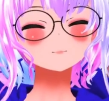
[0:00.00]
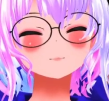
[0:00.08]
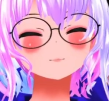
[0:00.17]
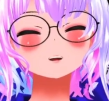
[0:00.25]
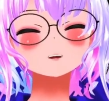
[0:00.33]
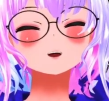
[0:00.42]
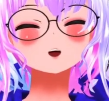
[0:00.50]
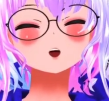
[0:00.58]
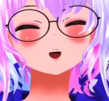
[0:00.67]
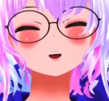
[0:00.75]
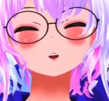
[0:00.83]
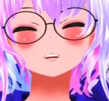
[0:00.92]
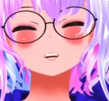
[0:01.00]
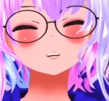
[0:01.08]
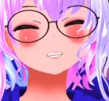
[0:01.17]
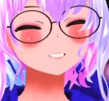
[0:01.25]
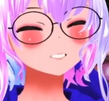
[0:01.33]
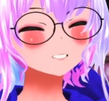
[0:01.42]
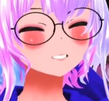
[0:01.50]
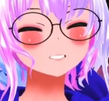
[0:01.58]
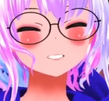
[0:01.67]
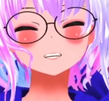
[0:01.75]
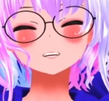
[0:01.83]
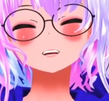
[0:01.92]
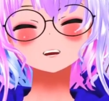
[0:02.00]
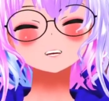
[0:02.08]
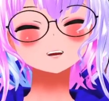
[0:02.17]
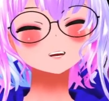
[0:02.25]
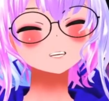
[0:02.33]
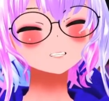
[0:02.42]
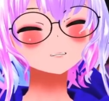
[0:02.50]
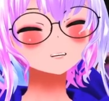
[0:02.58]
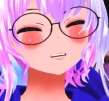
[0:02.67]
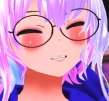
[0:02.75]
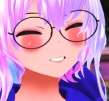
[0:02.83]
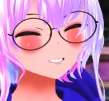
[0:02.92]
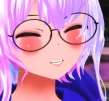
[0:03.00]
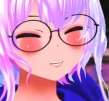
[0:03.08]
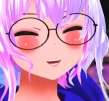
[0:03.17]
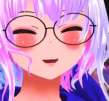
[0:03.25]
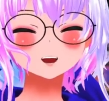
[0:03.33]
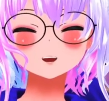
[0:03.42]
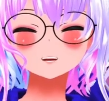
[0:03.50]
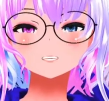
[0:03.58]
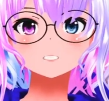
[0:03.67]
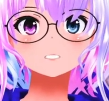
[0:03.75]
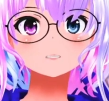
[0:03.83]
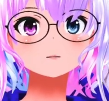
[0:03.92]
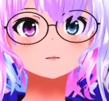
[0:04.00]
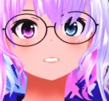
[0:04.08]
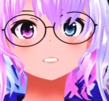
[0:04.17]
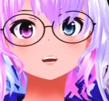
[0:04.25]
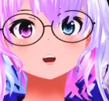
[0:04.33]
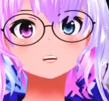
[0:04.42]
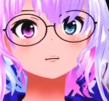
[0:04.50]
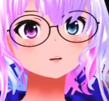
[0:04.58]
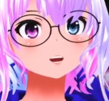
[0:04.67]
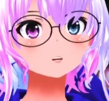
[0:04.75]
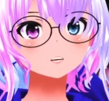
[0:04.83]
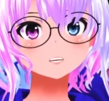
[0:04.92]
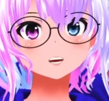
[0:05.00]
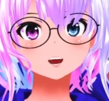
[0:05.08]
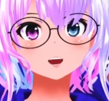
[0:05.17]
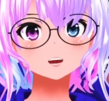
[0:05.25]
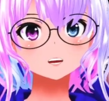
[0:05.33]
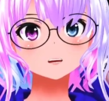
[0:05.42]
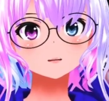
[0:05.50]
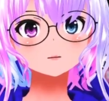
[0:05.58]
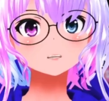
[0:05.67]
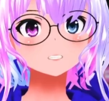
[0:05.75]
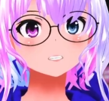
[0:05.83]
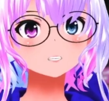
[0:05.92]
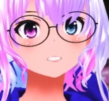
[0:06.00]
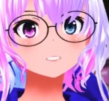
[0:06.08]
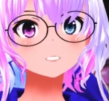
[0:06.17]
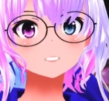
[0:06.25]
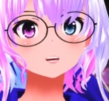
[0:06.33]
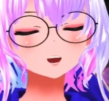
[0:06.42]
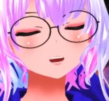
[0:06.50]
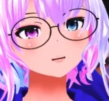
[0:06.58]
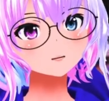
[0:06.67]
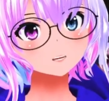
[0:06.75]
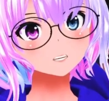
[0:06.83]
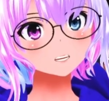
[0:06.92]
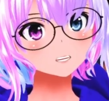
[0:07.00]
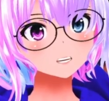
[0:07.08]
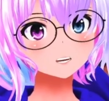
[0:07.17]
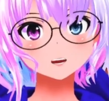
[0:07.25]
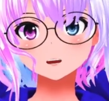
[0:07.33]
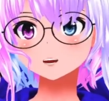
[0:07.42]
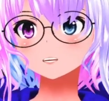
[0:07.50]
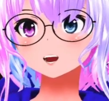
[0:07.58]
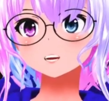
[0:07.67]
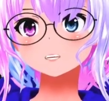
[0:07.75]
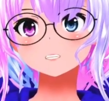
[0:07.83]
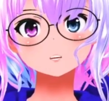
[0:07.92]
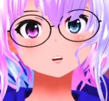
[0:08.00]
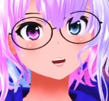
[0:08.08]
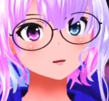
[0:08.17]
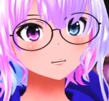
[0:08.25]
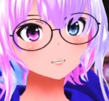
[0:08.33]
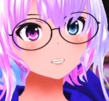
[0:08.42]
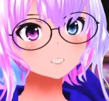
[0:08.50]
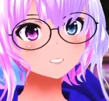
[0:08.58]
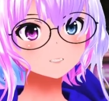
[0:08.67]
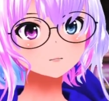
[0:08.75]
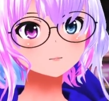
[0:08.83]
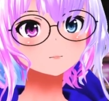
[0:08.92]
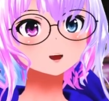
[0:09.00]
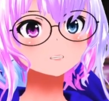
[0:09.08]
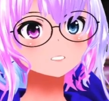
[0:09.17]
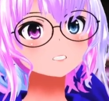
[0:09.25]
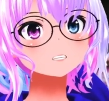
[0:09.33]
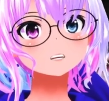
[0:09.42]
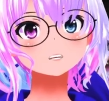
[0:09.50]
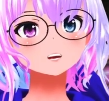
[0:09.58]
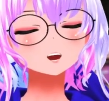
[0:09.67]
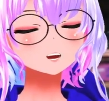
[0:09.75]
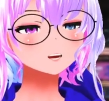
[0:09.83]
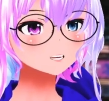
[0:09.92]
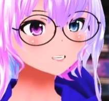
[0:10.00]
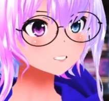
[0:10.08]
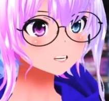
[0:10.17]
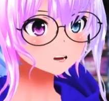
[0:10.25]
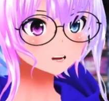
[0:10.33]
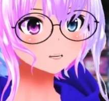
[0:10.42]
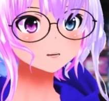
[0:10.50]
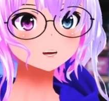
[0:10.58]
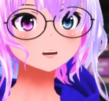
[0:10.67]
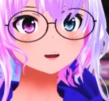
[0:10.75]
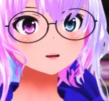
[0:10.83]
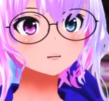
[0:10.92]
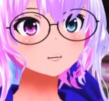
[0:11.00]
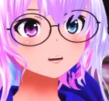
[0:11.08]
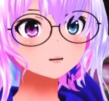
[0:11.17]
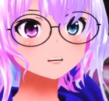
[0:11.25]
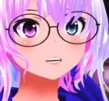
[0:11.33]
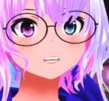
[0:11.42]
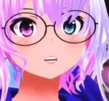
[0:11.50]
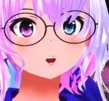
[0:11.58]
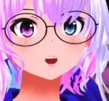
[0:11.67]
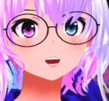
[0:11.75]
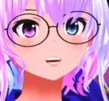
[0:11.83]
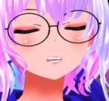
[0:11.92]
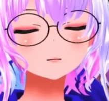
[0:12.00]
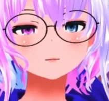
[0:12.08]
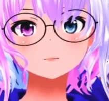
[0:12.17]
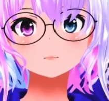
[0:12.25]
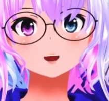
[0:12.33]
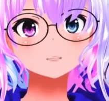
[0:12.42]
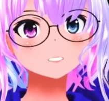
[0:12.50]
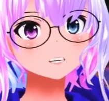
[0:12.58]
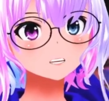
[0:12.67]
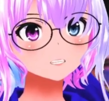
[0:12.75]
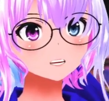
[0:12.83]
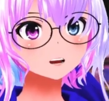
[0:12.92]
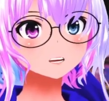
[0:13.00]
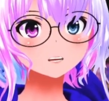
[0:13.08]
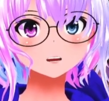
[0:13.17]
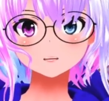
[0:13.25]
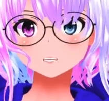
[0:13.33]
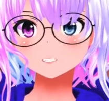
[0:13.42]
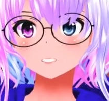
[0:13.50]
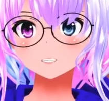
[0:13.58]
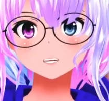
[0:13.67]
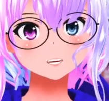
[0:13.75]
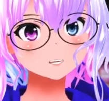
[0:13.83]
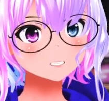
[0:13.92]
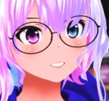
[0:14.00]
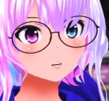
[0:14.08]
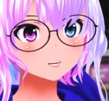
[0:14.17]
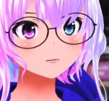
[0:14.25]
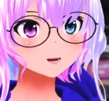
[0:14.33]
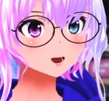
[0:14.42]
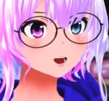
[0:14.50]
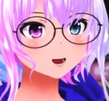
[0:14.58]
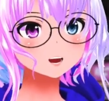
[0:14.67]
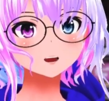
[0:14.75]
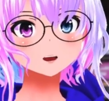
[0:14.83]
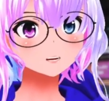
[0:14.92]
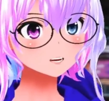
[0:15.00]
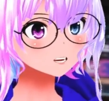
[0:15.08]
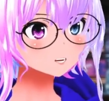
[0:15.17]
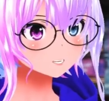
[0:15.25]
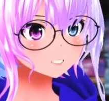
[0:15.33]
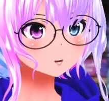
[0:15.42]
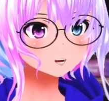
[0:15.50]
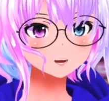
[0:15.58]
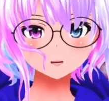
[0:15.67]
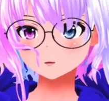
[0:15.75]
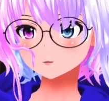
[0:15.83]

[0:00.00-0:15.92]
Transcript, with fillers: Hello, Fofamit here, and today we're going to be talking about two topics. So the first topic is going to be buying your very first avatar from Booth, and the second topic is getting your avatar ready for VRChat S D K three point oh or Avatar three point oh.